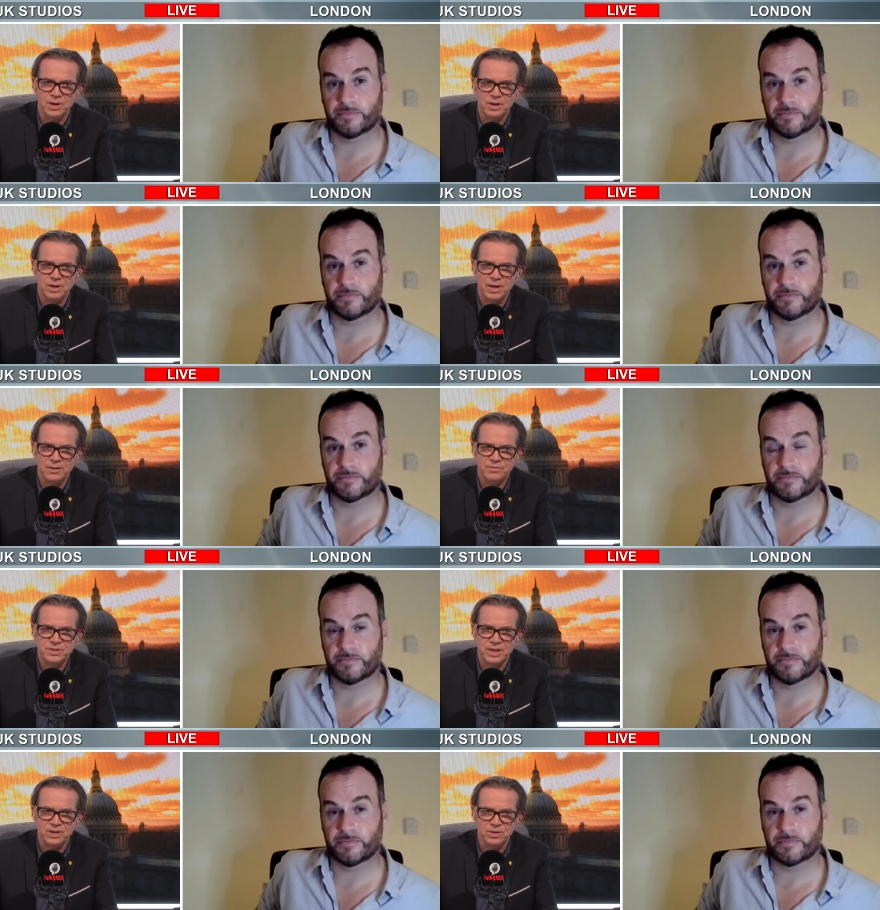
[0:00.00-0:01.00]
Speaker 1: uh, have
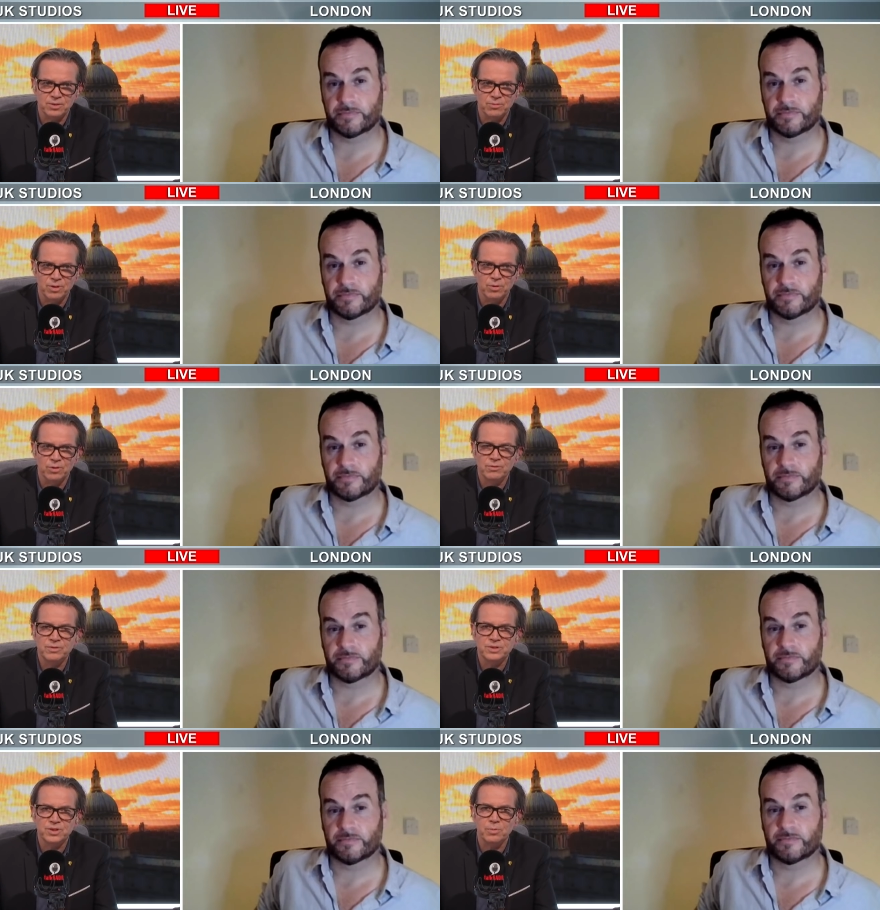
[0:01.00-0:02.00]
taken on the role of
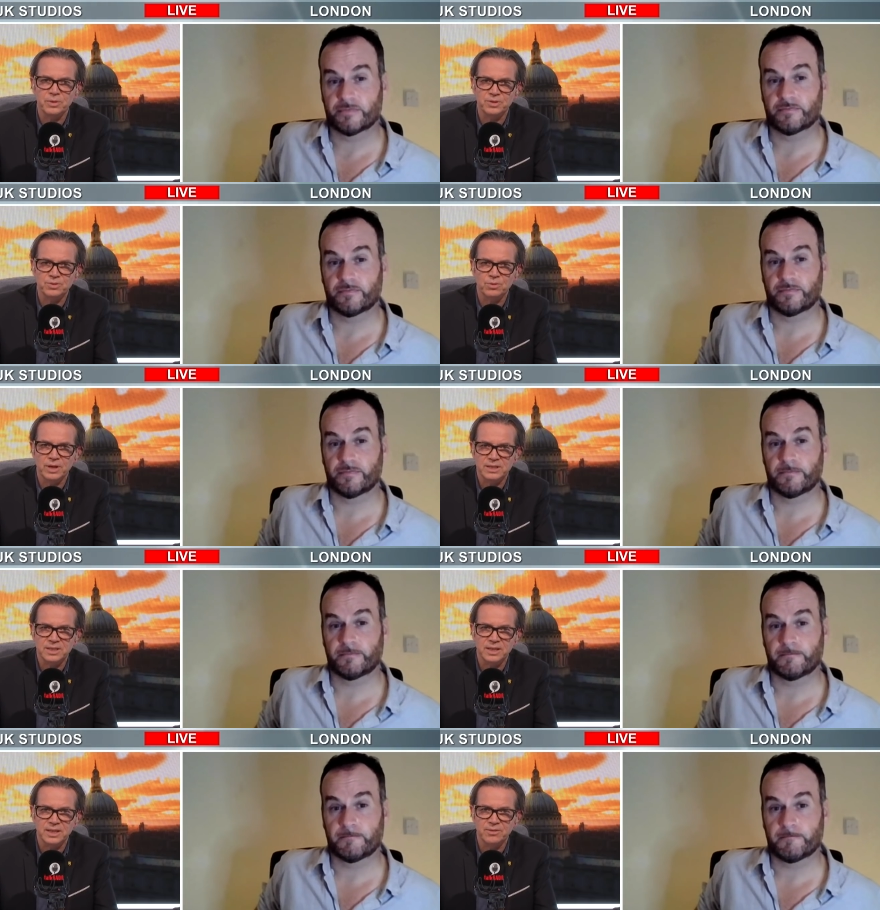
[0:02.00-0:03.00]
uh, stopping us all
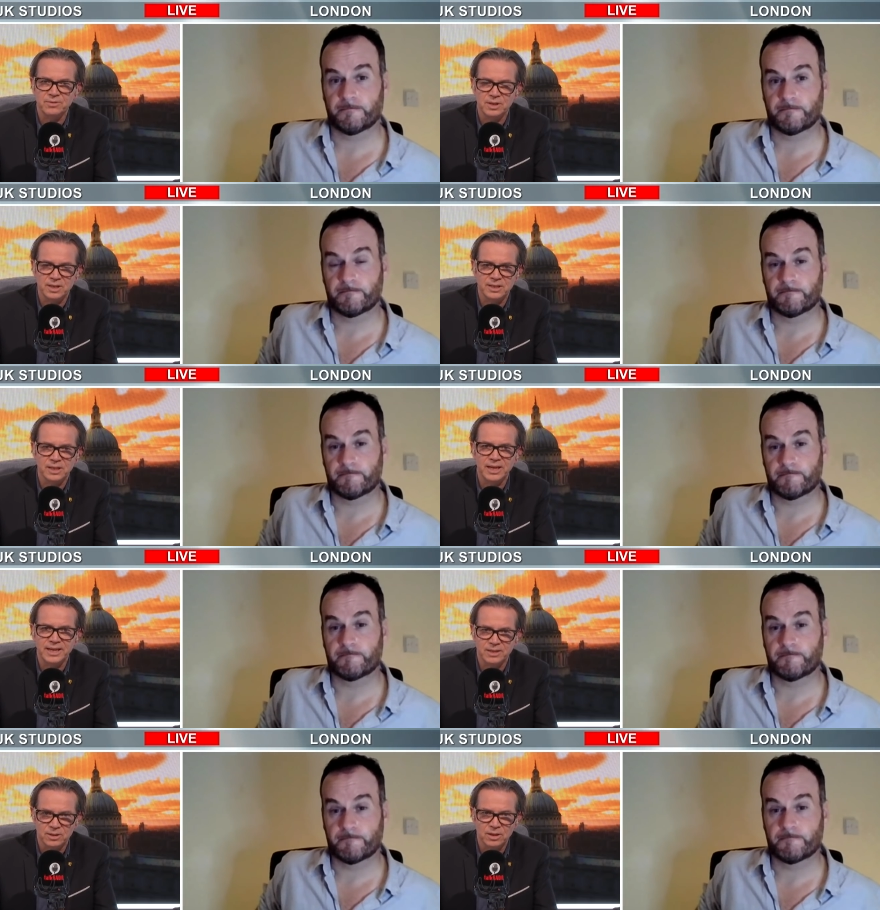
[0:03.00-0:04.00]
getting even a little
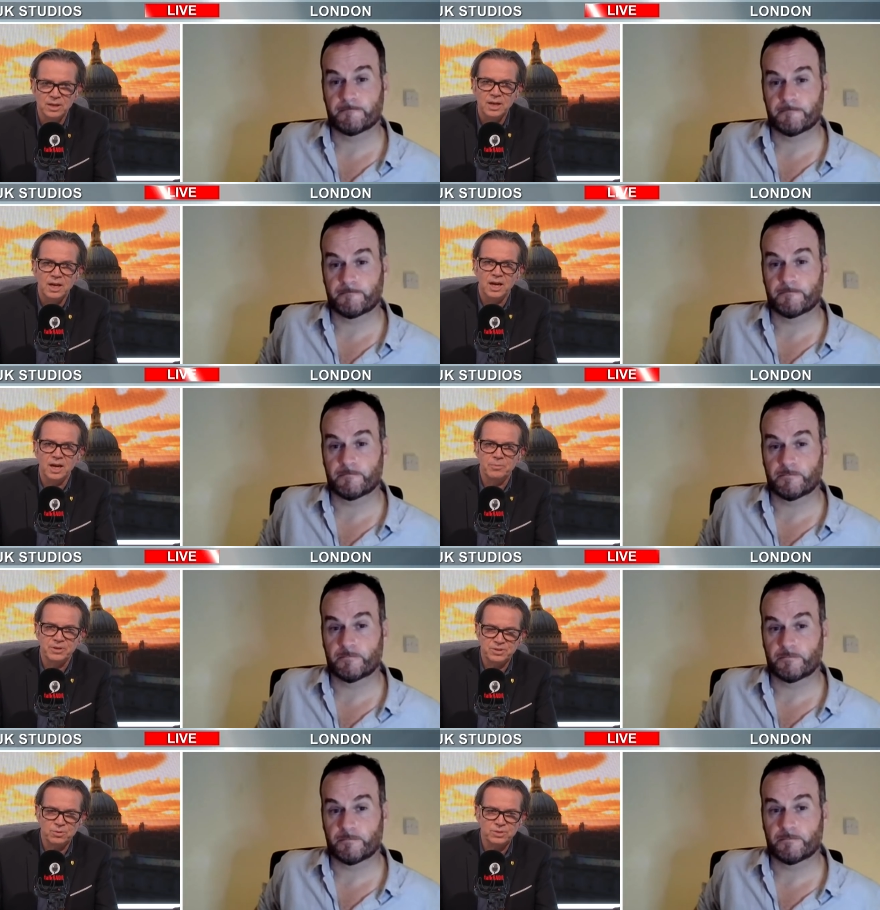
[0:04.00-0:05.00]
ill, but
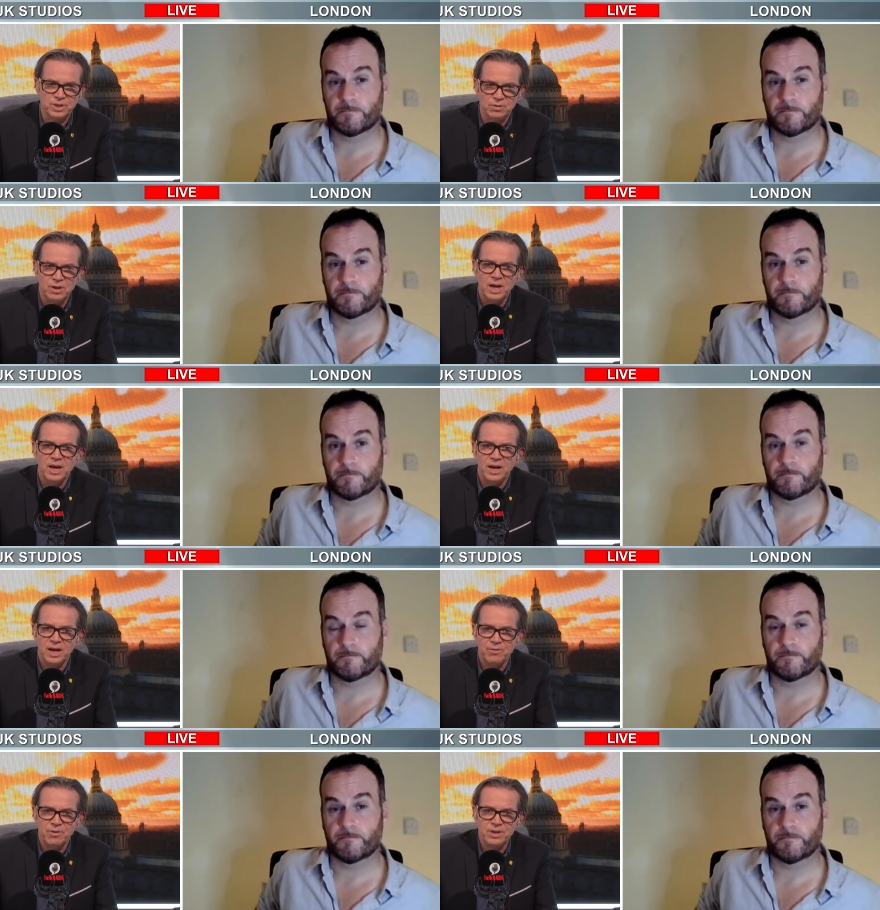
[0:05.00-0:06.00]
has also
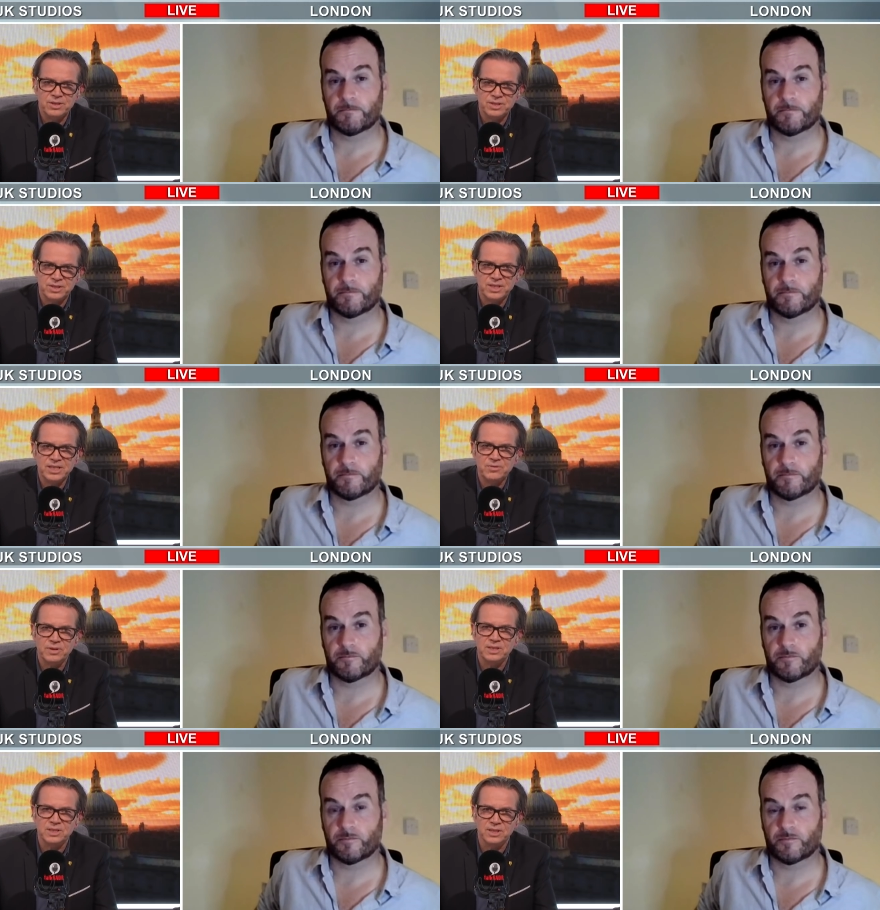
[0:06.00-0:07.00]
rather
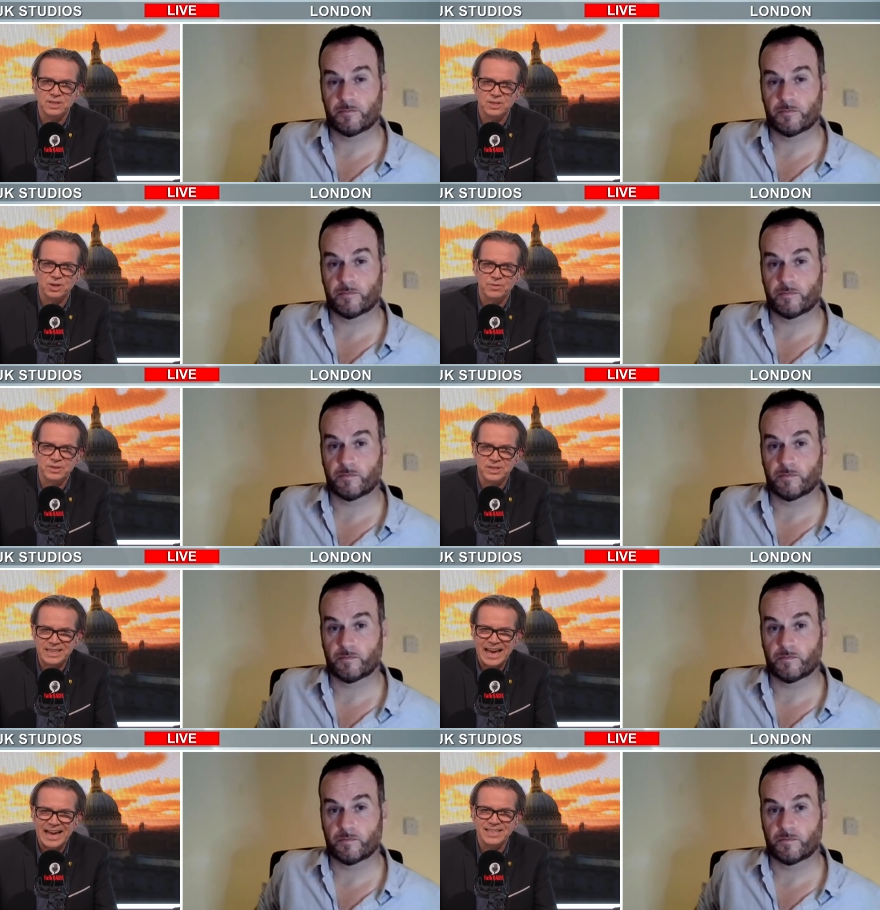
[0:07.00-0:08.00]
successfully turned itself into
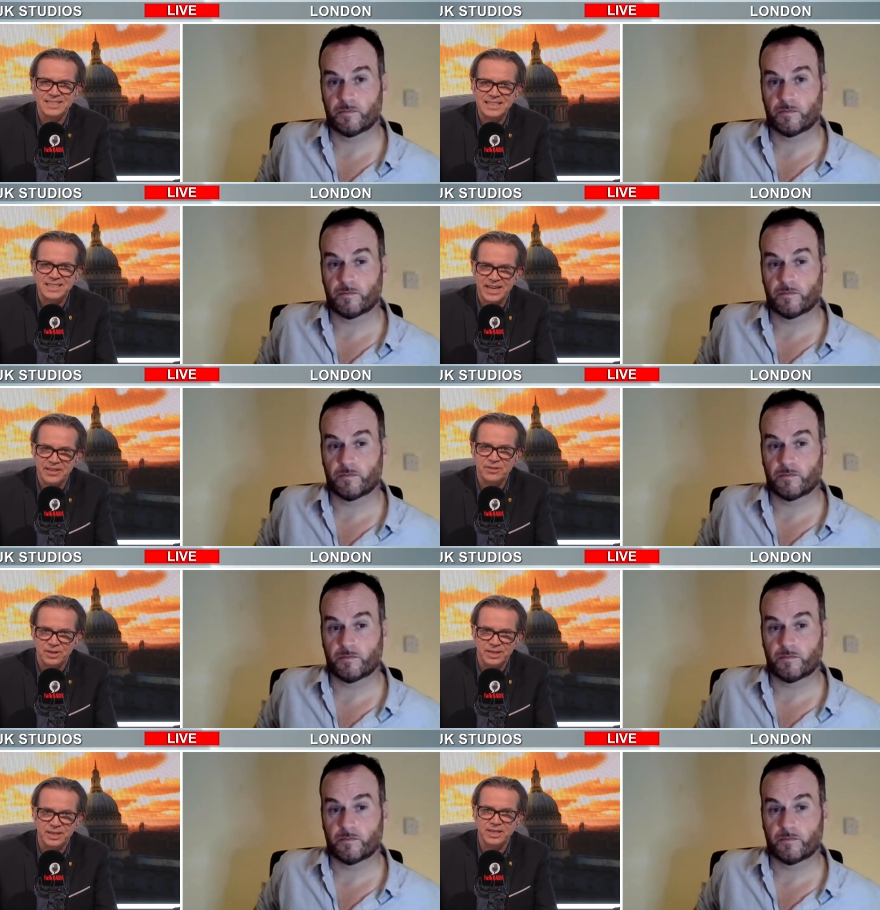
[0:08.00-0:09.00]
the anti death
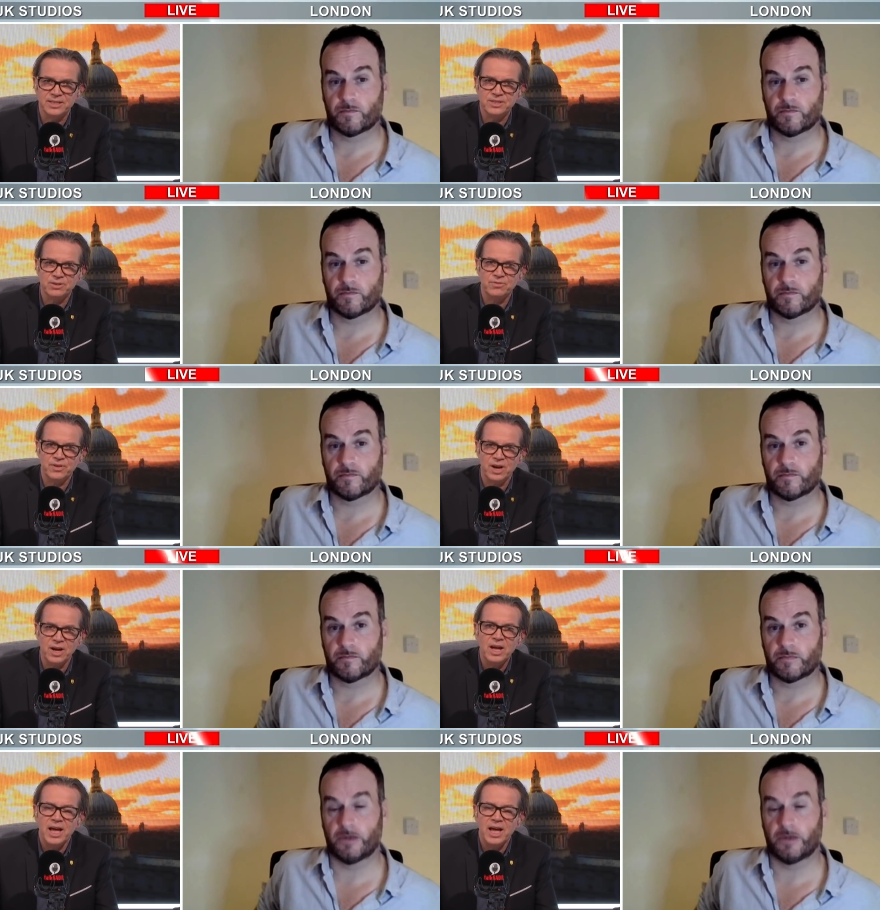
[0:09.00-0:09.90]
league insofar